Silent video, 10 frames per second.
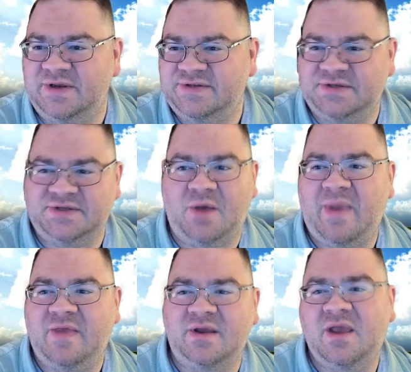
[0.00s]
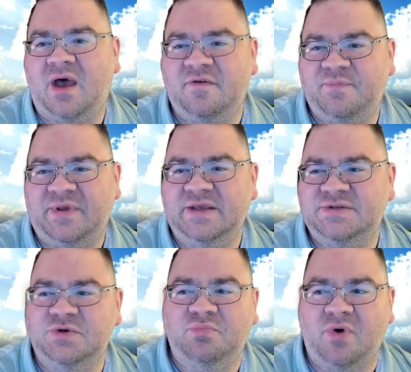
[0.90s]
He says, Now may the God of
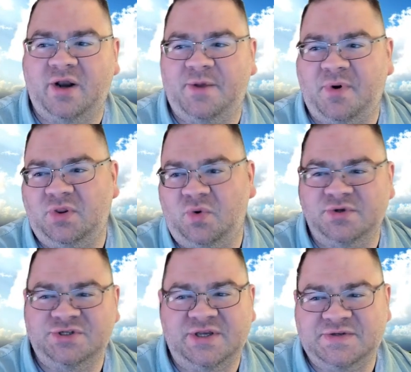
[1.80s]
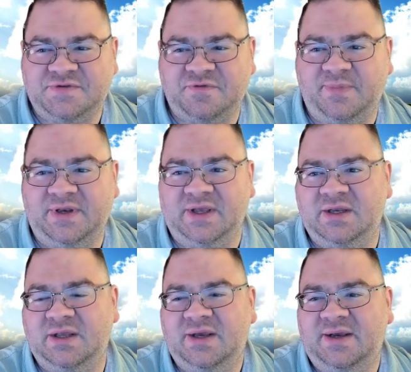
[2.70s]
peace who brought up our Lord Jesus from the
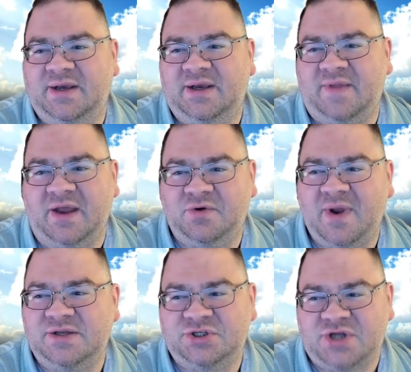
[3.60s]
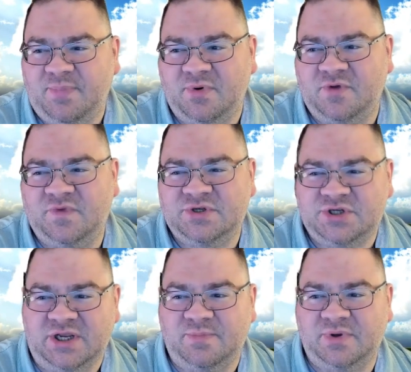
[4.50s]
dead, that great shepherd of the
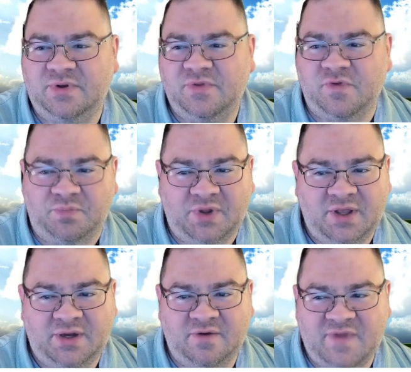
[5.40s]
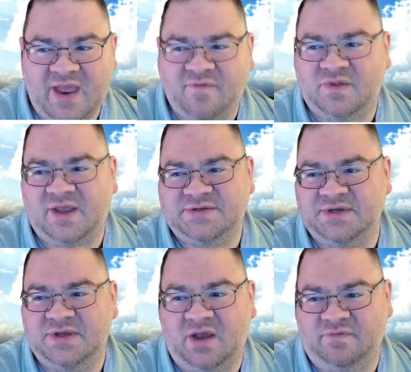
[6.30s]
sheep, through the blood of the
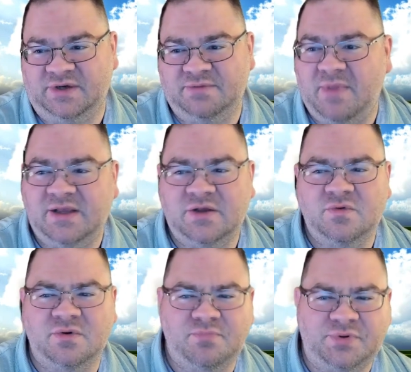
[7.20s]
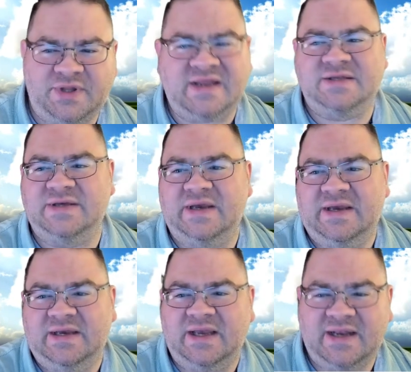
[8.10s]
everlasting covenant, make you complete
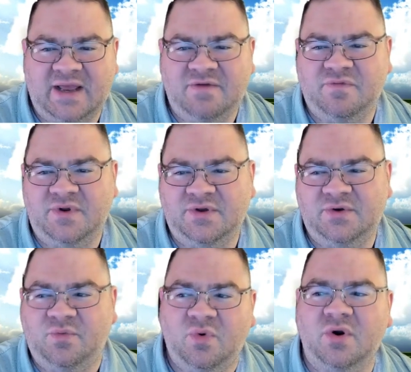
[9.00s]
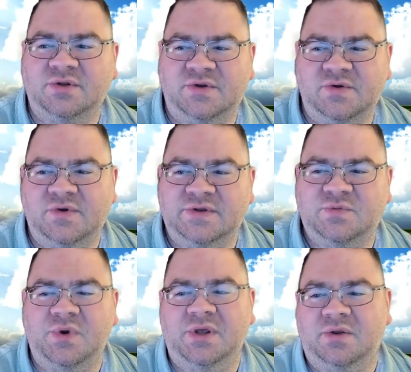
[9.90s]
in every good work to do
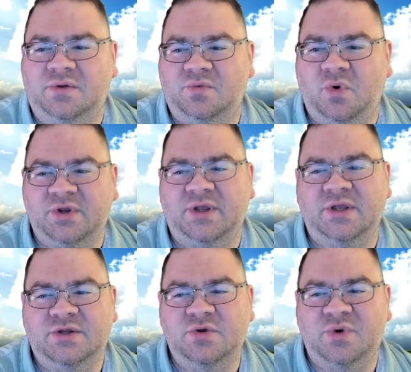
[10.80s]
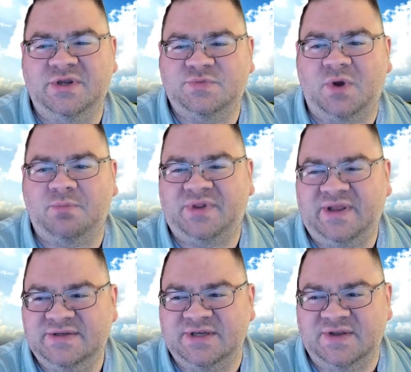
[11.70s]
his will, working in you what is well
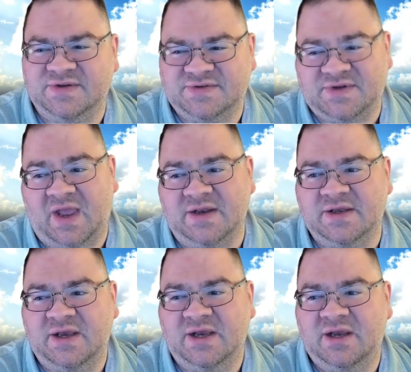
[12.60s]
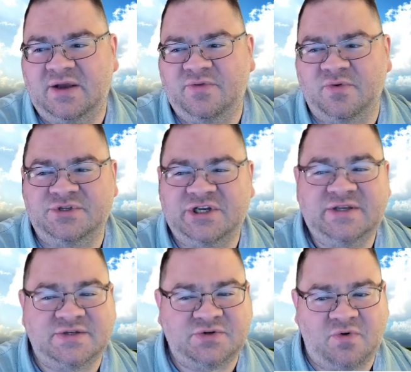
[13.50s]
pleasing in his sight through
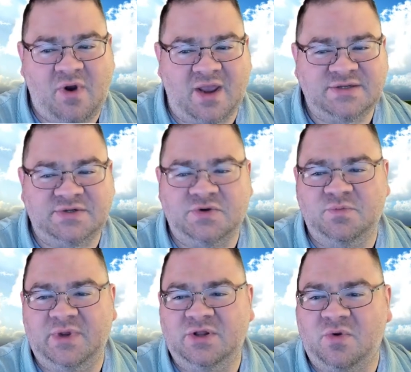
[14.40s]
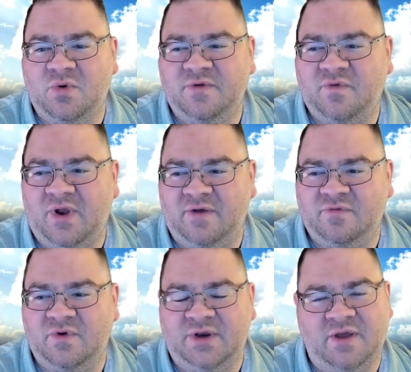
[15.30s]
Jesus Christ, to whom be glory
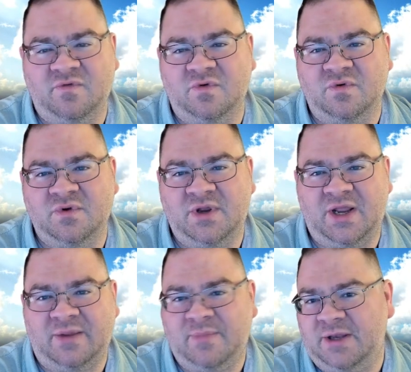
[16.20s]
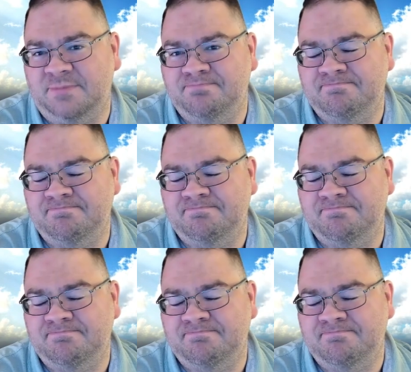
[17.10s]
forever and ever. Amen.